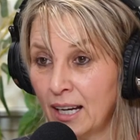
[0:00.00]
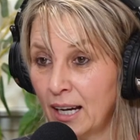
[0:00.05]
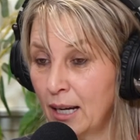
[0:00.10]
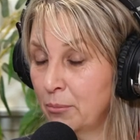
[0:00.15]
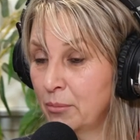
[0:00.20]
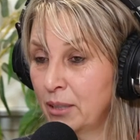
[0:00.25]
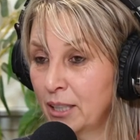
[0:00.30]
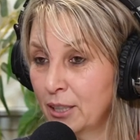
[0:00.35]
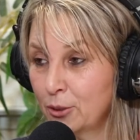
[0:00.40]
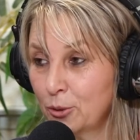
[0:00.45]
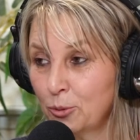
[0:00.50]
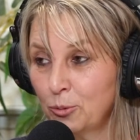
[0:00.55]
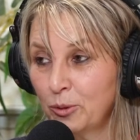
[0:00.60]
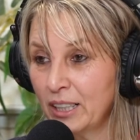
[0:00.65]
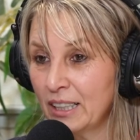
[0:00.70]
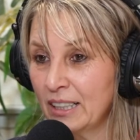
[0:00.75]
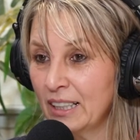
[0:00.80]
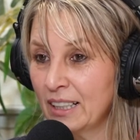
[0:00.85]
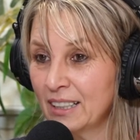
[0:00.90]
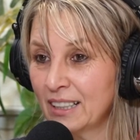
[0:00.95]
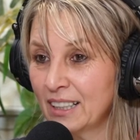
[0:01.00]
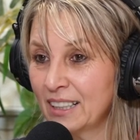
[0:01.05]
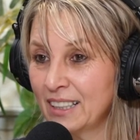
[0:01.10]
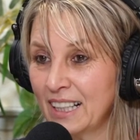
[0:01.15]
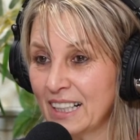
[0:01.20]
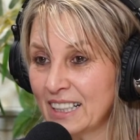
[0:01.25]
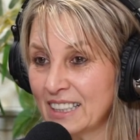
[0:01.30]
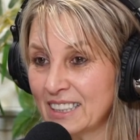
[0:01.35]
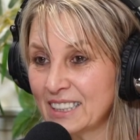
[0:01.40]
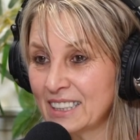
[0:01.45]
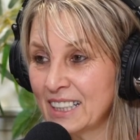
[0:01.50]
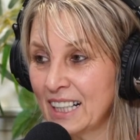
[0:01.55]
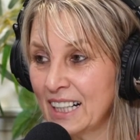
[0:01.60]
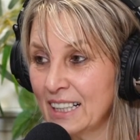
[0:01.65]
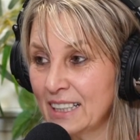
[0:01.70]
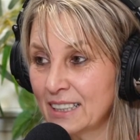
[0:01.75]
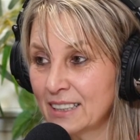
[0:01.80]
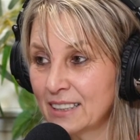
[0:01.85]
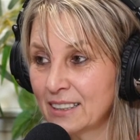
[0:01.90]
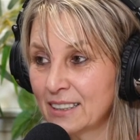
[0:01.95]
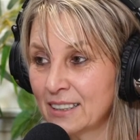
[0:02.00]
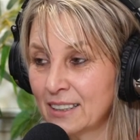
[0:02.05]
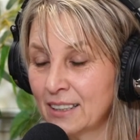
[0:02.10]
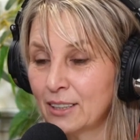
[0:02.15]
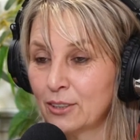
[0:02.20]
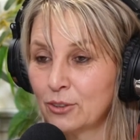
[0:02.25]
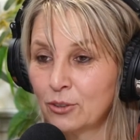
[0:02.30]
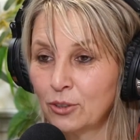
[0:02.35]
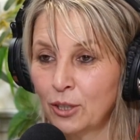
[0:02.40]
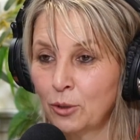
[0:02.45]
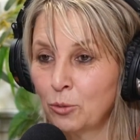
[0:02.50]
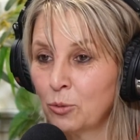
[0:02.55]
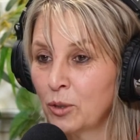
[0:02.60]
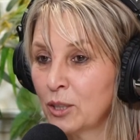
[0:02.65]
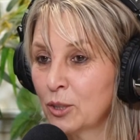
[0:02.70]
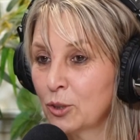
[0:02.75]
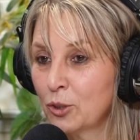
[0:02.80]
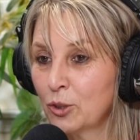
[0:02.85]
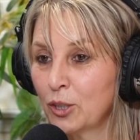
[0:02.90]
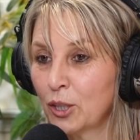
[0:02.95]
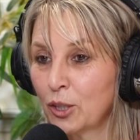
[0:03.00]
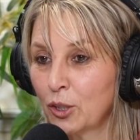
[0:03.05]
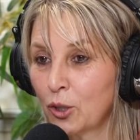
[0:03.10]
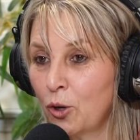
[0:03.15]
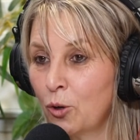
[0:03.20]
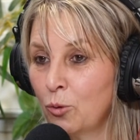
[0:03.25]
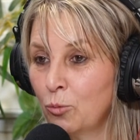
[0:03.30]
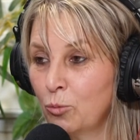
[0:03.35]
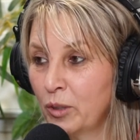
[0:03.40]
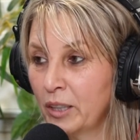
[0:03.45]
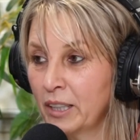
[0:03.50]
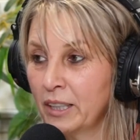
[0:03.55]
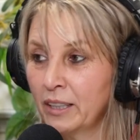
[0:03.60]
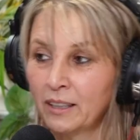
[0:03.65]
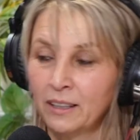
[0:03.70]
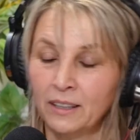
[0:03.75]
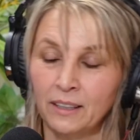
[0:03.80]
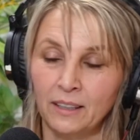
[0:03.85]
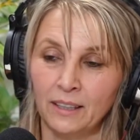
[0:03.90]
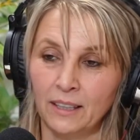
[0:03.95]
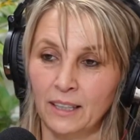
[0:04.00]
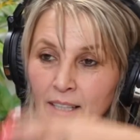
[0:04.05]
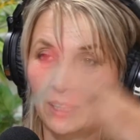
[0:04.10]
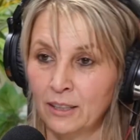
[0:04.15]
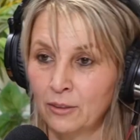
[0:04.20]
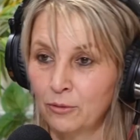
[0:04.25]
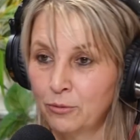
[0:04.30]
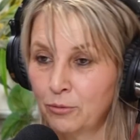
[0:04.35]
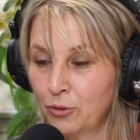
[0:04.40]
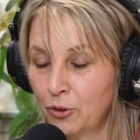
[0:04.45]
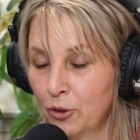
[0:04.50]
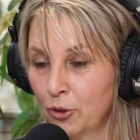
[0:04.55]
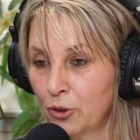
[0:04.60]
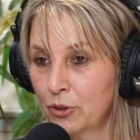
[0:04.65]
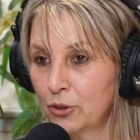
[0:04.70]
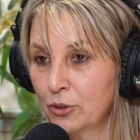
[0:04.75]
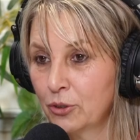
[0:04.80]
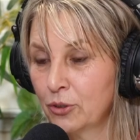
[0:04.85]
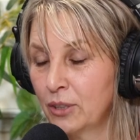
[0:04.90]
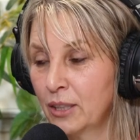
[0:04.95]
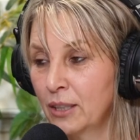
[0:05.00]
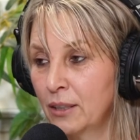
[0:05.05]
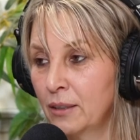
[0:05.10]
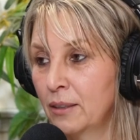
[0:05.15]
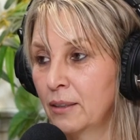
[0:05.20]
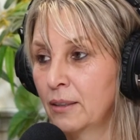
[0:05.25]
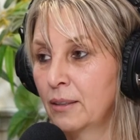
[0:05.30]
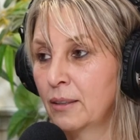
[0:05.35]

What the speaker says: I'm not waiting the next night. So I went to the convoy and float to the